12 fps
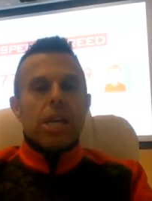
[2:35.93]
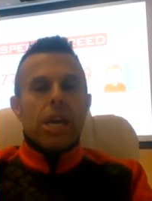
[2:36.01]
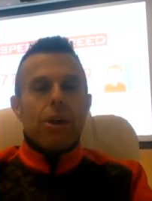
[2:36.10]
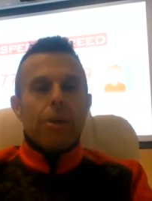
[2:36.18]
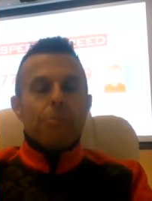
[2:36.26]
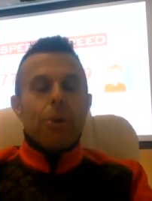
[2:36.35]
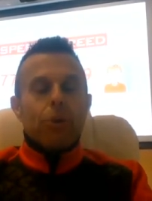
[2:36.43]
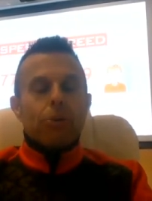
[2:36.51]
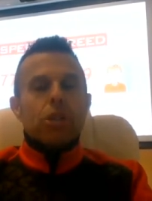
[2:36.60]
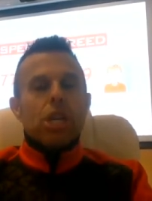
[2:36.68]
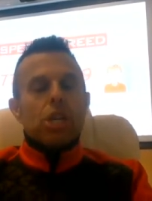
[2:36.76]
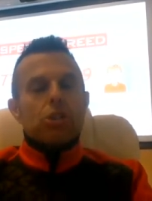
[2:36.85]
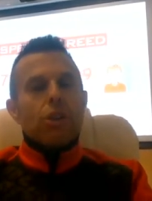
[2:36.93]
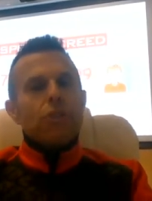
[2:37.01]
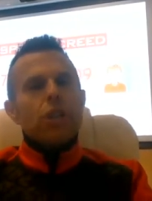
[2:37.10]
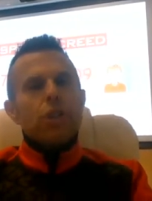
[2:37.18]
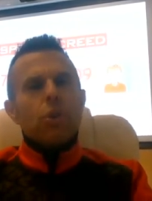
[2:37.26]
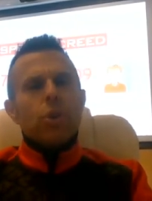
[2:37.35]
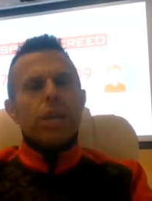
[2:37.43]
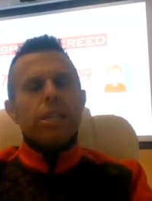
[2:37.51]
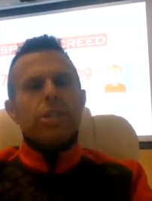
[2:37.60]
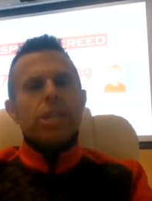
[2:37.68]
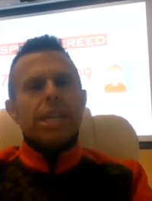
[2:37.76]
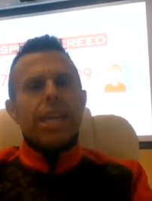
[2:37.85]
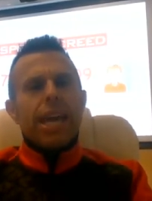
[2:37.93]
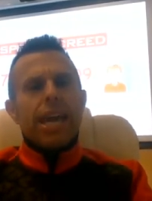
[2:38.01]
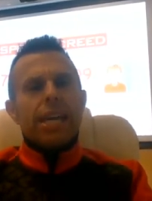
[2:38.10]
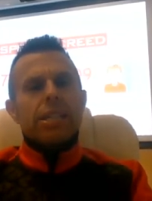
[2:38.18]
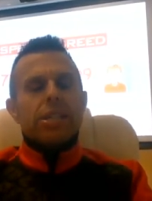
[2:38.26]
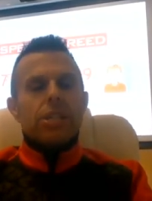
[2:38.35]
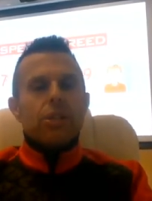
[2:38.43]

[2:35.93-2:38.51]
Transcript: Uh, product. So if you're looking to get